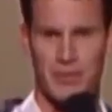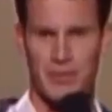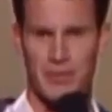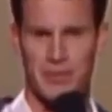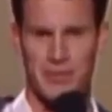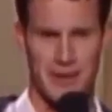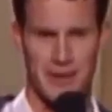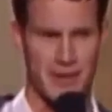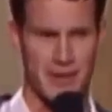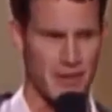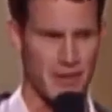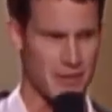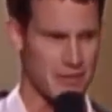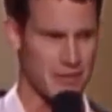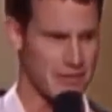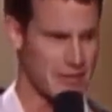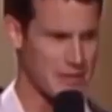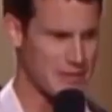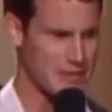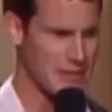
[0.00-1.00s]
We've got another
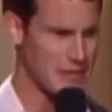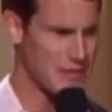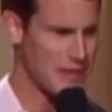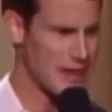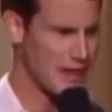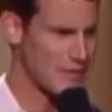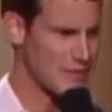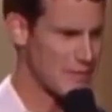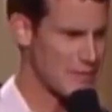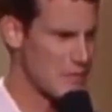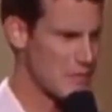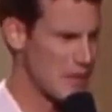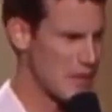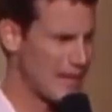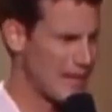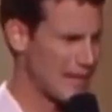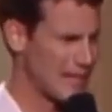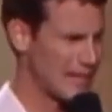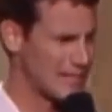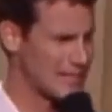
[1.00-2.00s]
55
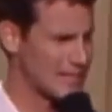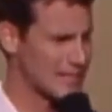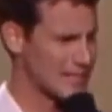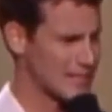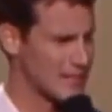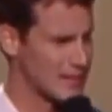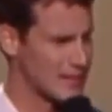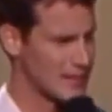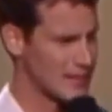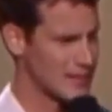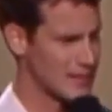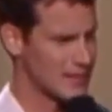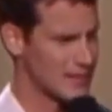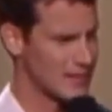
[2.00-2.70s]
minutes.